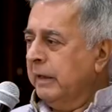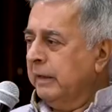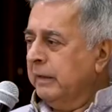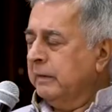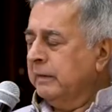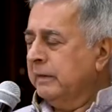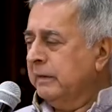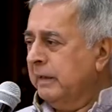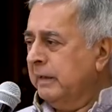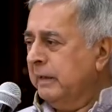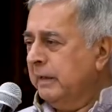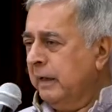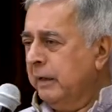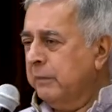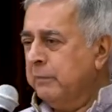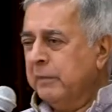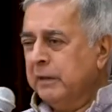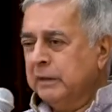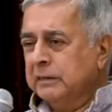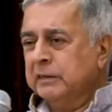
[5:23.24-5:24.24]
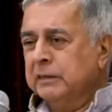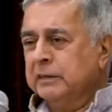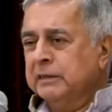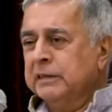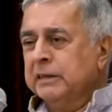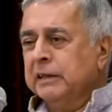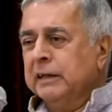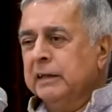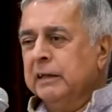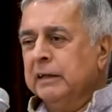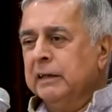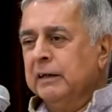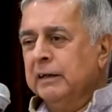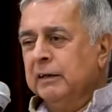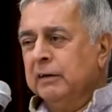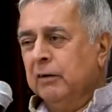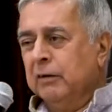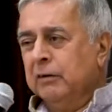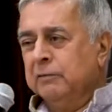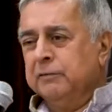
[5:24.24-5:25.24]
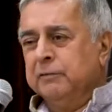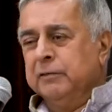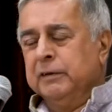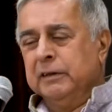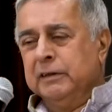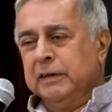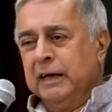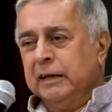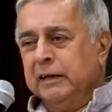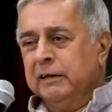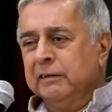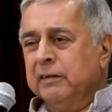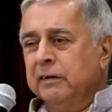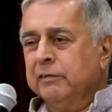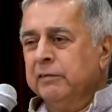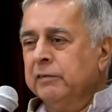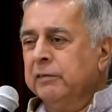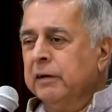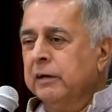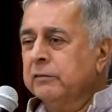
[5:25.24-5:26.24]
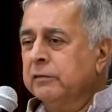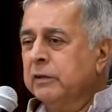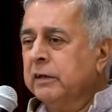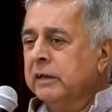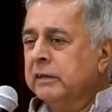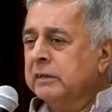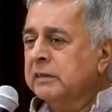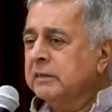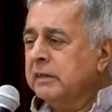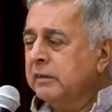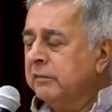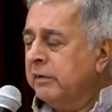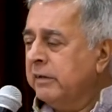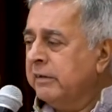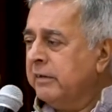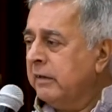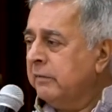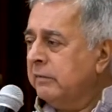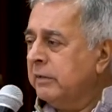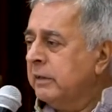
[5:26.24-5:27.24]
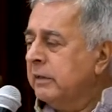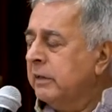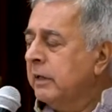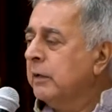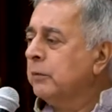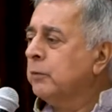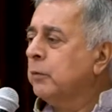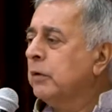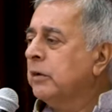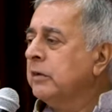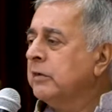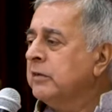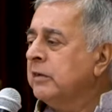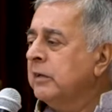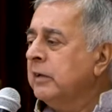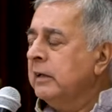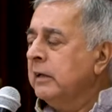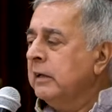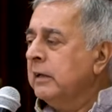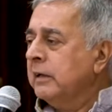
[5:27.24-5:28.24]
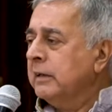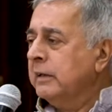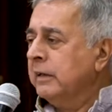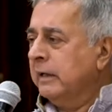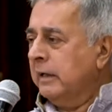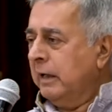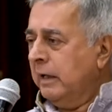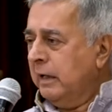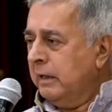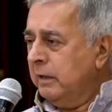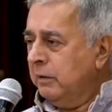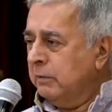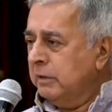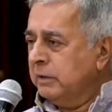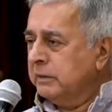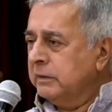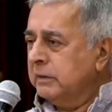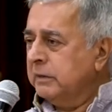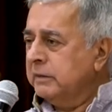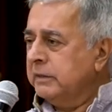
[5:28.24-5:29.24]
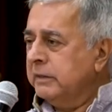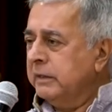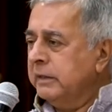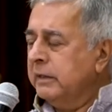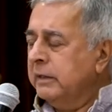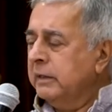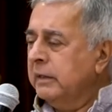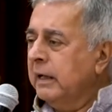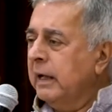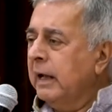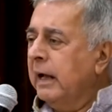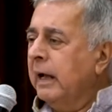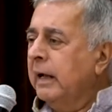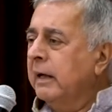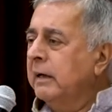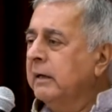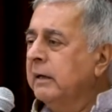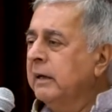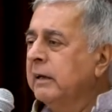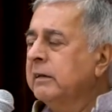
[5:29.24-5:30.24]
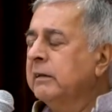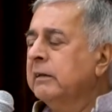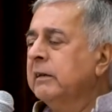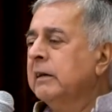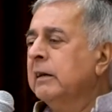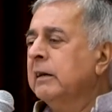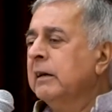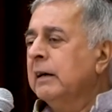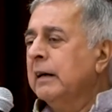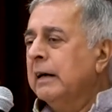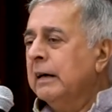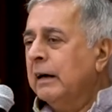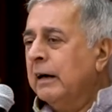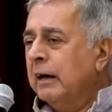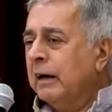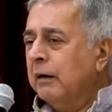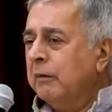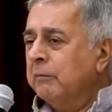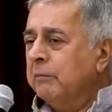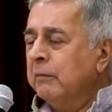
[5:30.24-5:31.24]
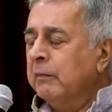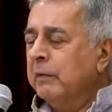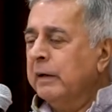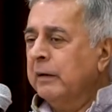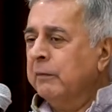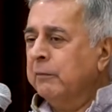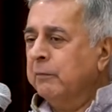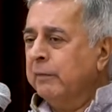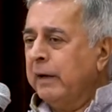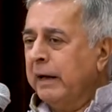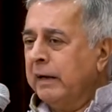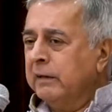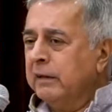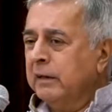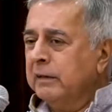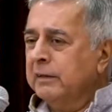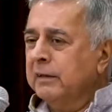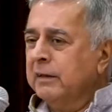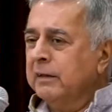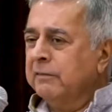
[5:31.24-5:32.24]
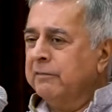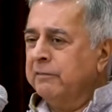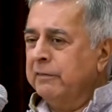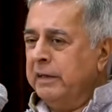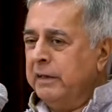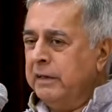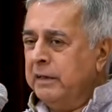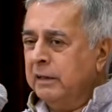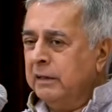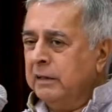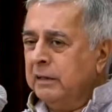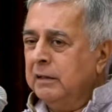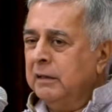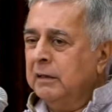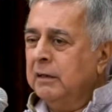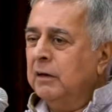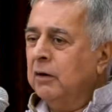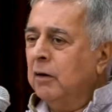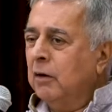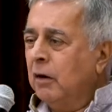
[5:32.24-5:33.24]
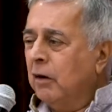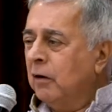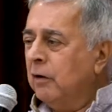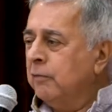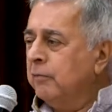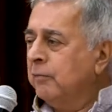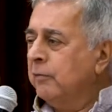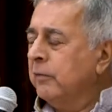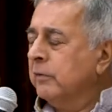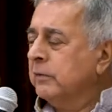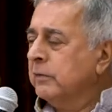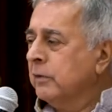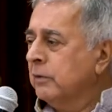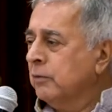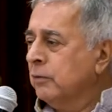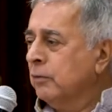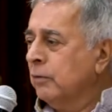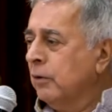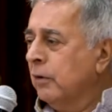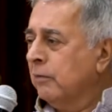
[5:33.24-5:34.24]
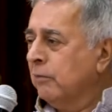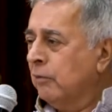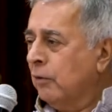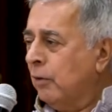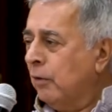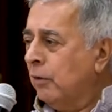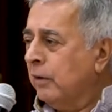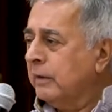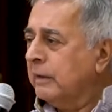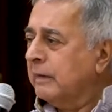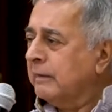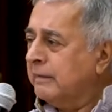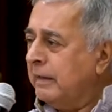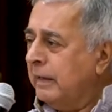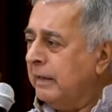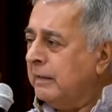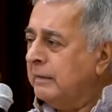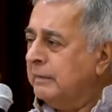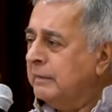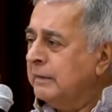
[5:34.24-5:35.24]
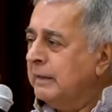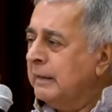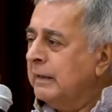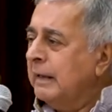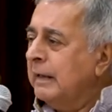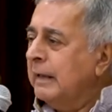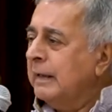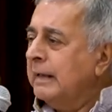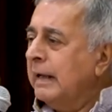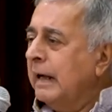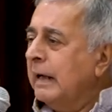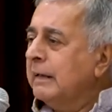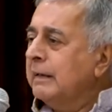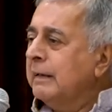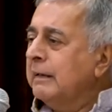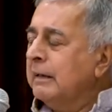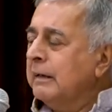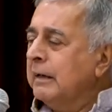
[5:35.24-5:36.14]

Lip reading: in the emergency of 1975 to 1977, it was a declared emergency, and it went under a veneer of the rule of law, in the sense that